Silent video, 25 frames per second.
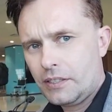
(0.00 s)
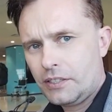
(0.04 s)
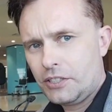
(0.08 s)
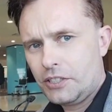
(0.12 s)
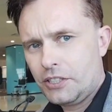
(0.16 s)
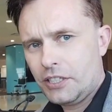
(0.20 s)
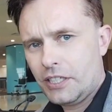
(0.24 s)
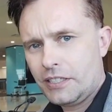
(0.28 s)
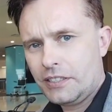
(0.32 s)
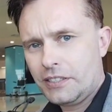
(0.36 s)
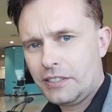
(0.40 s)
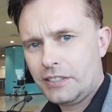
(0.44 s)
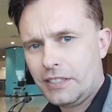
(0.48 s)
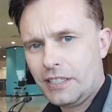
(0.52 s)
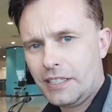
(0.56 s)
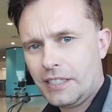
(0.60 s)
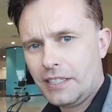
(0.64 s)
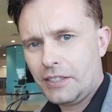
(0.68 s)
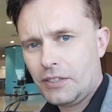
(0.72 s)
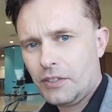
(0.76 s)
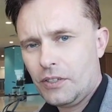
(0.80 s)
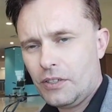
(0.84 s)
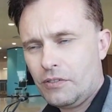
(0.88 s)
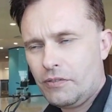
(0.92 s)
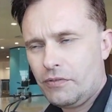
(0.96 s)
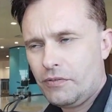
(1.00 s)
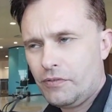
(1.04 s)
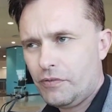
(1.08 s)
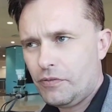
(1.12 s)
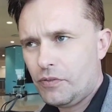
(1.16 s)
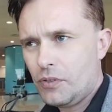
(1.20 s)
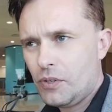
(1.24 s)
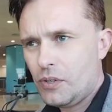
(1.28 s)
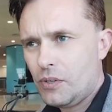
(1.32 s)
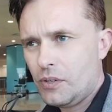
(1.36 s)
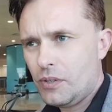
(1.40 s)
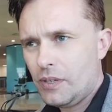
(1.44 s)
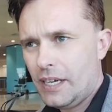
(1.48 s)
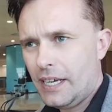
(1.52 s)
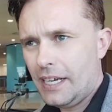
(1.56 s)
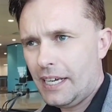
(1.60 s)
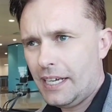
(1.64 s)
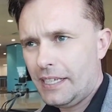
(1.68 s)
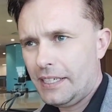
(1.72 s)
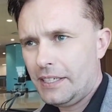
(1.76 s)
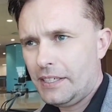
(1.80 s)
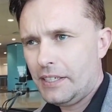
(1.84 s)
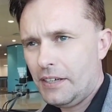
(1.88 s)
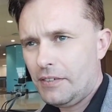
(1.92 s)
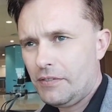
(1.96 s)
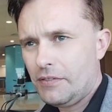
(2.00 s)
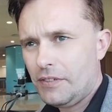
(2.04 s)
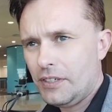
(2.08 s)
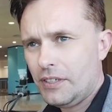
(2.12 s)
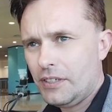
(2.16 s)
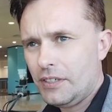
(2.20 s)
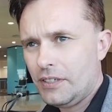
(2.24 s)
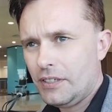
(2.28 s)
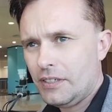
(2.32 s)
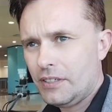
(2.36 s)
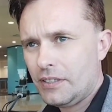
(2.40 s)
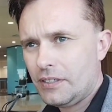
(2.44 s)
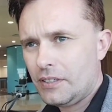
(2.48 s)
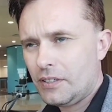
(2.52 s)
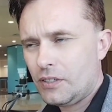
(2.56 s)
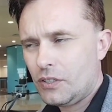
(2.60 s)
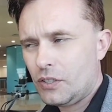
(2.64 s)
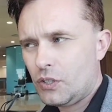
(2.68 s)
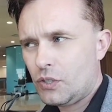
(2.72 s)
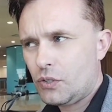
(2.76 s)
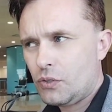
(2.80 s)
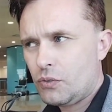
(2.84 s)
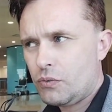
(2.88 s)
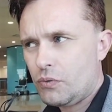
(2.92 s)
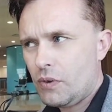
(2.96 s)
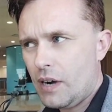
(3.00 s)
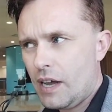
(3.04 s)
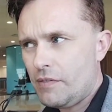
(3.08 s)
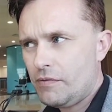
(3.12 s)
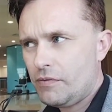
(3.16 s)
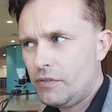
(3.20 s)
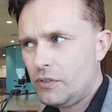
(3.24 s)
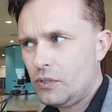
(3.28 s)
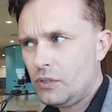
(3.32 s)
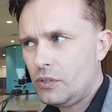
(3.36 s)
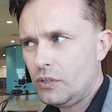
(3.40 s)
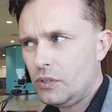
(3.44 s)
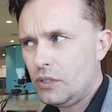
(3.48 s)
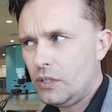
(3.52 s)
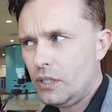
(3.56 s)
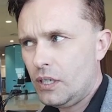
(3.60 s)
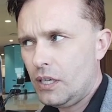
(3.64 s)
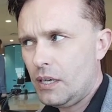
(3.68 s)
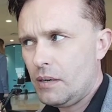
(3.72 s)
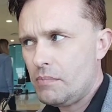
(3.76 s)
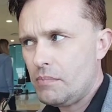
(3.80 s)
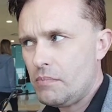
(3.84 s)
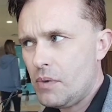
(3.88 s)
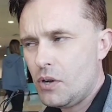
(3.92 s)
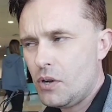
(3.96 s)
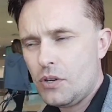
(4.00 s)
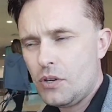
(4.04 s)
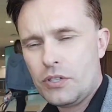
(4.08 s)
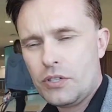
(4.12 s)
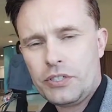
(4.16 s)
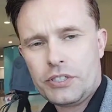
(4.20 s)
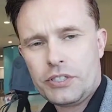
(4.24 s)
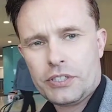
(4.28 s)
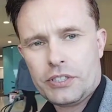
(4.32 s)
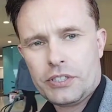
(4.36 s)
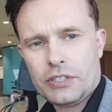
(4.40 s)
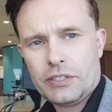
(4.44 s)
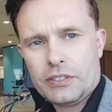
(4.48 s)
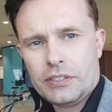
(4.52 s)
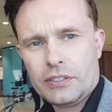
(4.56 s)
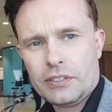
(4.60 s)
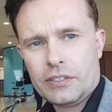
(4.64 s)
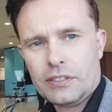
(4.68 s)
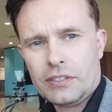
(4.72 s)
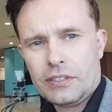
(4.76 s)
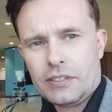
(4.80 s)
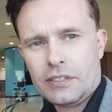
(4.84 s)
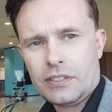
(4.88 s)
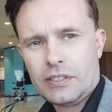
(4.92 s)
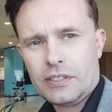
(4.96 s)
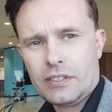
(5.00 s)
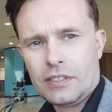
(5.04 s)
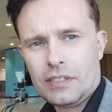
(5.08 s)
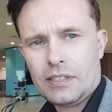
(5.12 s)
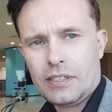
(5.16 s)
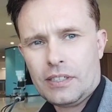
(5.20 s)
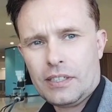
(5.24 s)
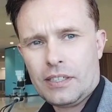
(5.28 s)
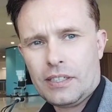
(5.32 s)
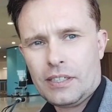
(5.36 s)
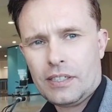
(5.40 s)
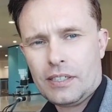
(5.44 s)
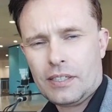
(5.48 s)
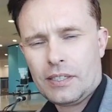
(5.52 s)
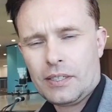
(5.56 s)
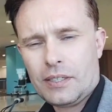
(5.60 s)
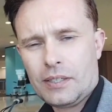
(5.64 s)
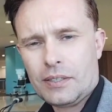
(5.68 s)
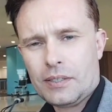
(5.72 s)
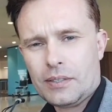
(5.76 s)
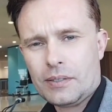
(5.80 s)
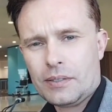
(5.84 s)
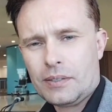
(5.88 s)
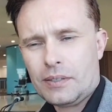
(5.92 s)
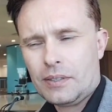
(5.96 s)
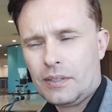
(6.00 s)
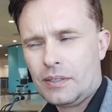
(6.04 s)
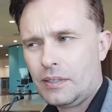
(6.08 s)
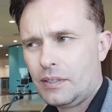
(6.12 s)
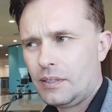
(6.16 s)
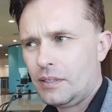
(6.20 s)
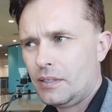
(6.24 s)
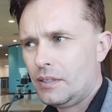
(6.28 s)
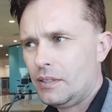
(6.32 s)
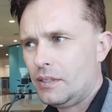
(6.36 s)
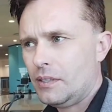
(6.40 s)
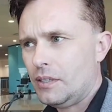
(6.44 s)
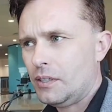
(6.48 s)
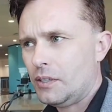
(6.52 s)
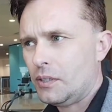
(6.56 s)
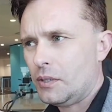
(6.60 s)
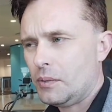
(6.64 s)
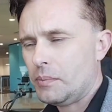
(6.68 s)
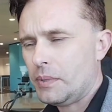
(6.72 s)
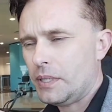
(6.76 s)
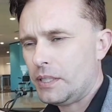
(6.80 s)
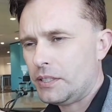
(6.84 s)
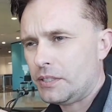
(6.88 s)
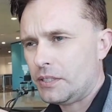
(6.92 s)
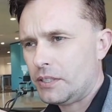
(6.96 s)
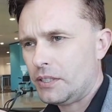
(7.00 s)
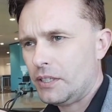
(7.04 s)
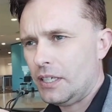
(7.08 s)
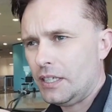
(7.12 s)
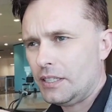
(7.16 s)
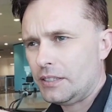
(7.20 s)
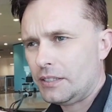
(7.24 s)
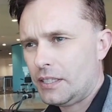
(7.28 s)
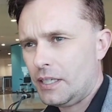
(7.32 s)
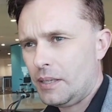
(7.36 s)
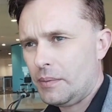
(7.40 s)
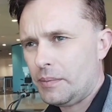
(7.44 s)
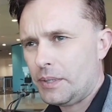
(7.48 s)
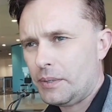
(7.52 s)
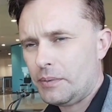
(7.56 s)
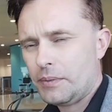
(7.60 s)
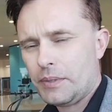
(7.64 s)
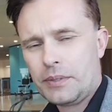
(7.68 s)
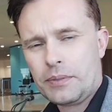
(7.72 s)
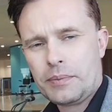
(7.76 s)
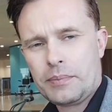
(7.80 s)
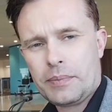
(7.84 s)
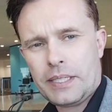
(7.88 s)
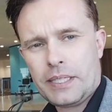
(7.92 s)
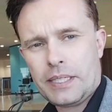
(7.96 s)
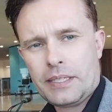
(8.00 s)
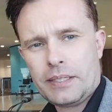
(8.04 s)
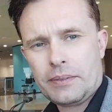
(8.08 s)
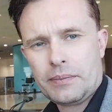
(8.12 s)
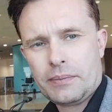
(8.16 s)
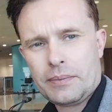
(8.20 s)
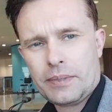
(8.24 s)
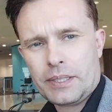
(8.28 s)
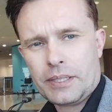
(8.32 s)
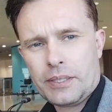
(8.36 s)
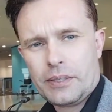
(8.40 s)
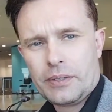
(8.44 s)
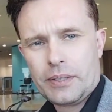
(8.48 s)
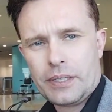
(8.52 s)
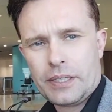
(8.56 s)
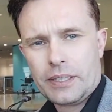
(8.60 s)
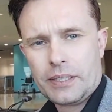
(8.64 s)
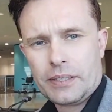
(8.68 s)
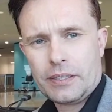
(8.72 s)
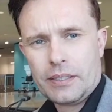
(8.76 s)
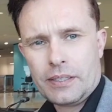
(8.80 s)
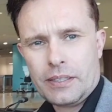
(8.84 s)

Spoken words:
jet setting off for another travel immersion. I've got a bunch of guys coming with me. We're going